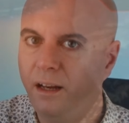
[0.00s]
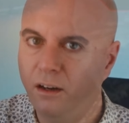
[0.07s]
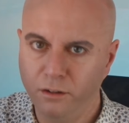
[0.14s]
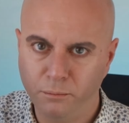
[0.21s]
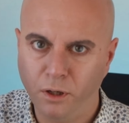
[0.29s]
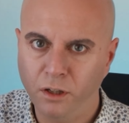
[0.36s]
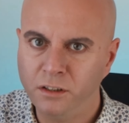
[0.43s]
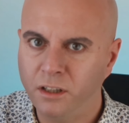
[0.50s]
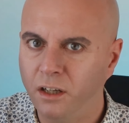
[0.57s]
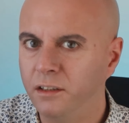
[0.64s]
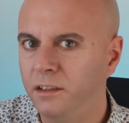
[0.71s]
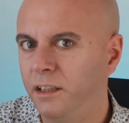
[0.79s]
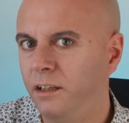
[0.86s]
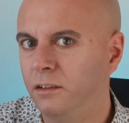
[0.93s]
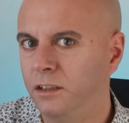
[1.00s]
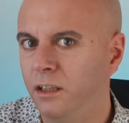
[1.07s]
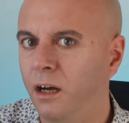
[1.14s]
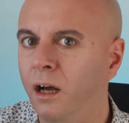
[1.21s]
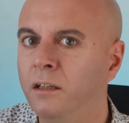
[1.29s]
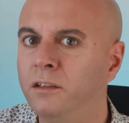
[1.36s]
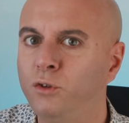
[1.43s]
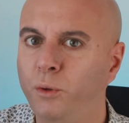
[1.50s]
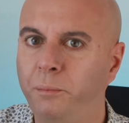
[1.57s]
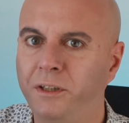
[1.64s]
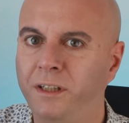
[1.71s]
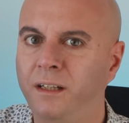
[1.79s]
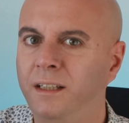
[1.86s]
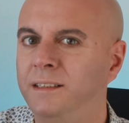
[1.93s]
Elon Musk, on the other hand,
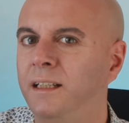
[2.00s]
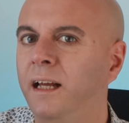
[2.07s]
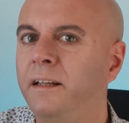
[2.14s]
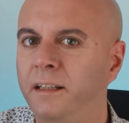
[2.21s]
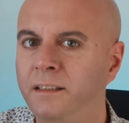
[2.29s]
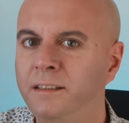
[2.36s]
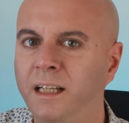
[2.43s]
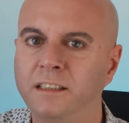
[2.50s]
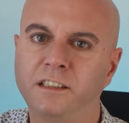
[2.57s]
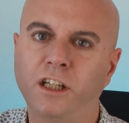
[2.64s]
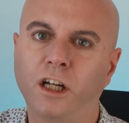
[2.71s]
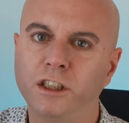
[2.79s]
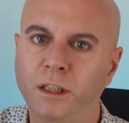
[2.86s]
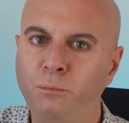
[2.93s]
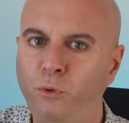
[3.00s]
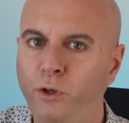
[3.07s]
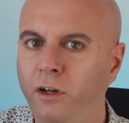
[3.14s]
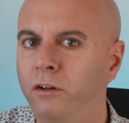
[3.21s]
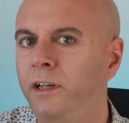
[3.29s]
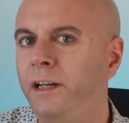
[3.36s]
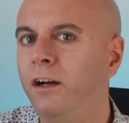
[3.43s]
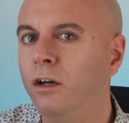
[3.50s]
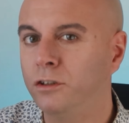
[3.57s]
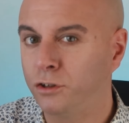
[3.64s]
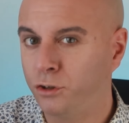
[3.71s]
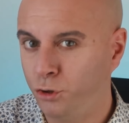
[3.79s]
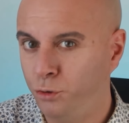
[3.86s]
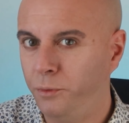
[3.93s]
repeatedly stated that Starship will only
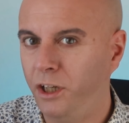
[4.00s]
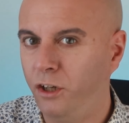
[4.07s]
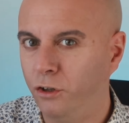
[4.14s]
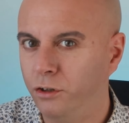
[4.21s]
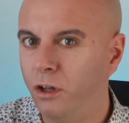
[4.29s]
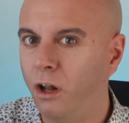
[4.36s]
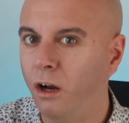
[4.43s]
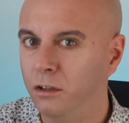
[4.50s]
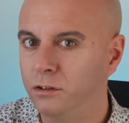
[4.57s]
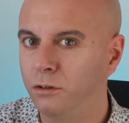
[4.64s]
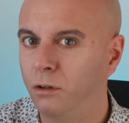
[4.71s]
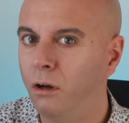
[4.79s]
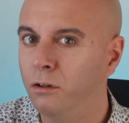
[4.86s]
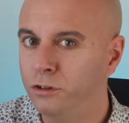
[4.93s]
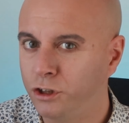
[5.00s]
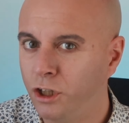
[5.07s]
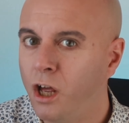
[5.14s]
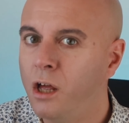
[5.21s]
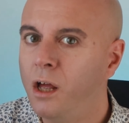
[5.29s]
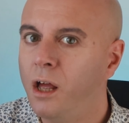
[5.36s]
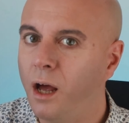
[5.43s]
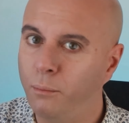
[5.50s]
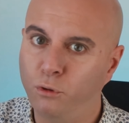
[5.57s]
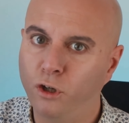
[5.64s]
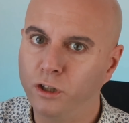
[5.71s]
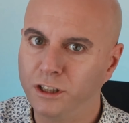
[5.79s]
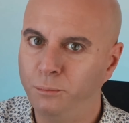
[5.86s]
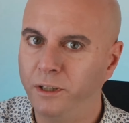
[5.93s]
cost $2 million to launch,
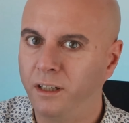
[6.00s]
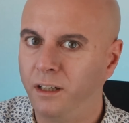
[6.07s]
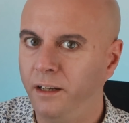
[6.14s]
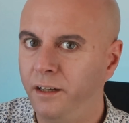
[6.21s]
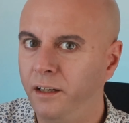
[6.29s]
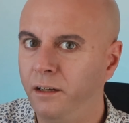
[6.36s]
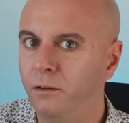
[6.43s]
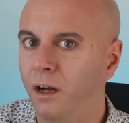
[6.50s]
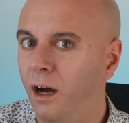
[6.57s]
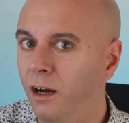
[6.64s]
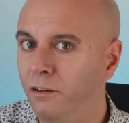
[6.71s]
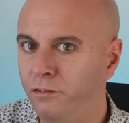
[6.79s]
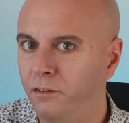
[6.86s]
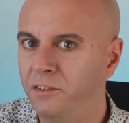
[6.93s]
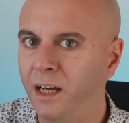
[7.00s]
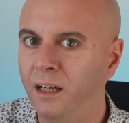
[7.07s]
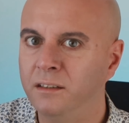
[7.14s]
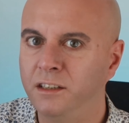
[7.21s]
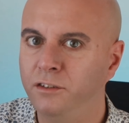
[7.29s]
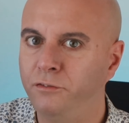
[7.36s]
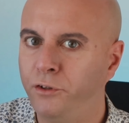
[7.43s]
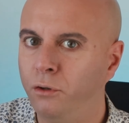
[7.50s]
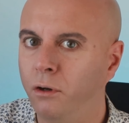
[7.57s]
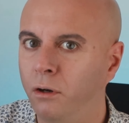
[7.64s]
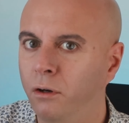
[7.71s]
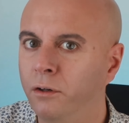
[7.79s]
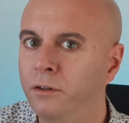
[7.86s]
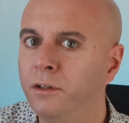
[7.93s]
approximately half of that in fuel
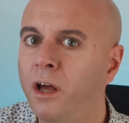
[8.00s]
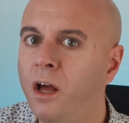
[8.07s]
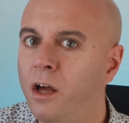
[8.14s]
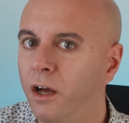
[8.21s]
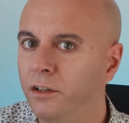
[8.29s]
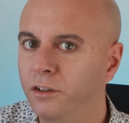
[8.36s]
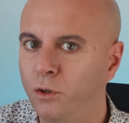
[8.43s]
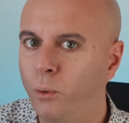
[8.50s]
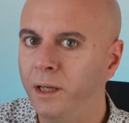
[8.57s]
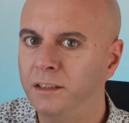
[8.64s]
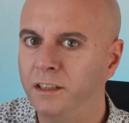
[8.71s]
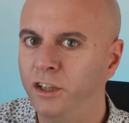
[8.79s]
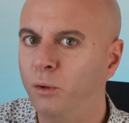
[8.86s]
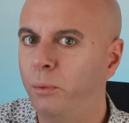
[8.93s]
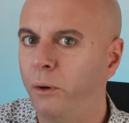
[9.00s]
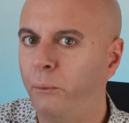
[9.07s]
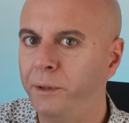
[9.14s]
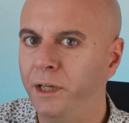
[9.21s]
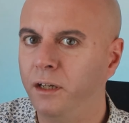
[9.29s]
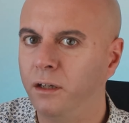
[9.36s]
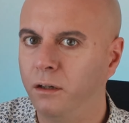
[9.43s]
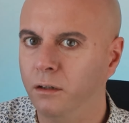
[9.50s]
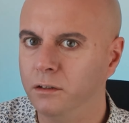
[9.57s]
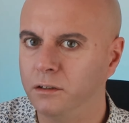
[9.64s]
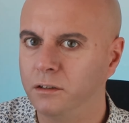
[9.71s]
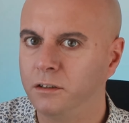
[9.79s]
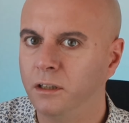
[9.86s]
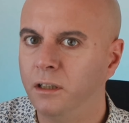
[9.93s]
alone and the rest in operating
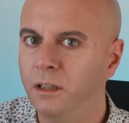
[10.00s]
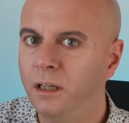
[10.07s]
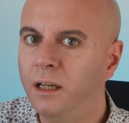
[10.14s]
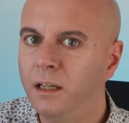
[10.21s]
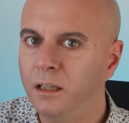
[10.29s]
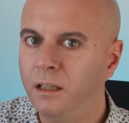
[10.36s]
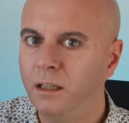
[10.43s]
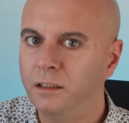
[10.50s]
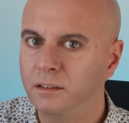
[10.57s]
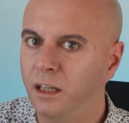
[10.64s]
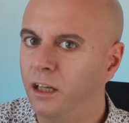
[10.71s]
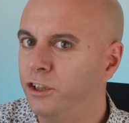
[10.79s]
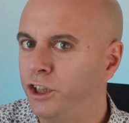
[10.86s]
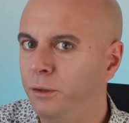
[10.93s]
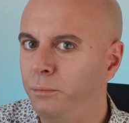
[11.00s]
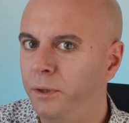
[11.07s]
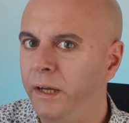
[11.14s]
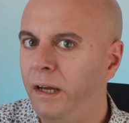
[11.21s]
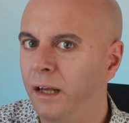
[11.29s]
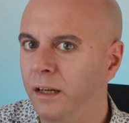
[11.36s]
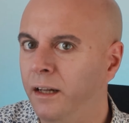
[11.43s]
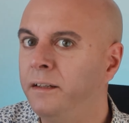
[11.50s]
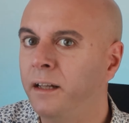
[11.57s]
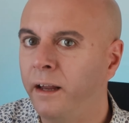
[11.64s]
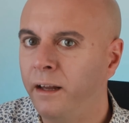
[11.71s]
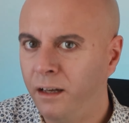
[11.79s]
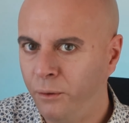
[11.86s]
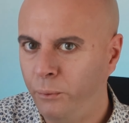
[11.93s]
costs. Starship being an
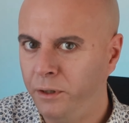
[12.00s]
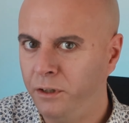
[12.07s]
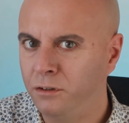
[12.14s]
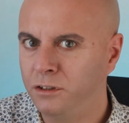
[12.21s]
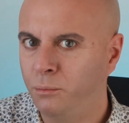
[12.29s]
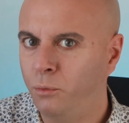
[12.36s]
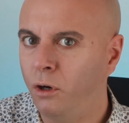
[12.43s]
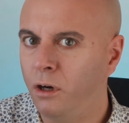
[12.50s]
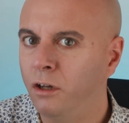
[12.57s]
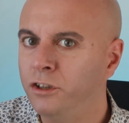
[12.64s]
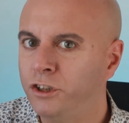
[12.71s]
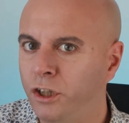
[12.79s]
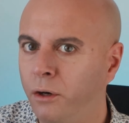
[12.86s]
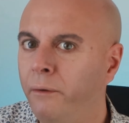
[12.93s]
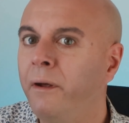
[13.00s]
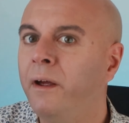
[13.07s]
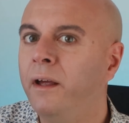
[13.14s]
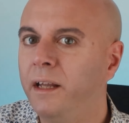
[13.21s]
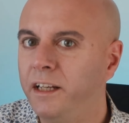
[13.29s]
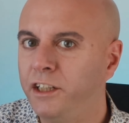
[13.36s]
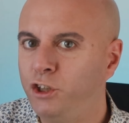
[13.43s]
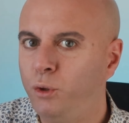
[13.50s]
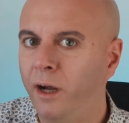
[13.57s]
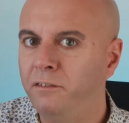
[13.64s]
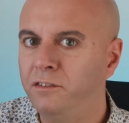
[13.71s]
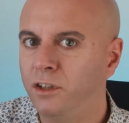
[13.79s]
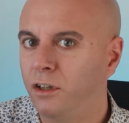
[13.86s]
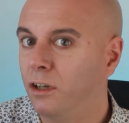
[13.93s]
entirely reusable launcher, it
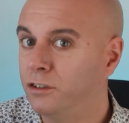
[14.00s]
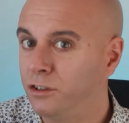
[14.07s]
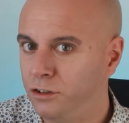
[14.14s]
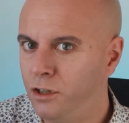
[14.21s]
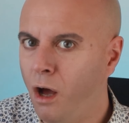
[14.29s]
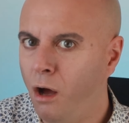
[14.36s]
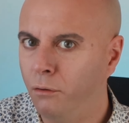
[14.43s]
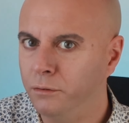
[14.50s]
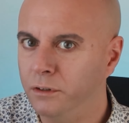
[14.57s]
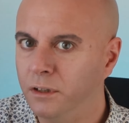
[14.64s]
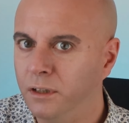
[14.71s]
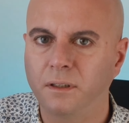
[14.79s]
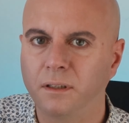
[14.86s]
drives the cost down.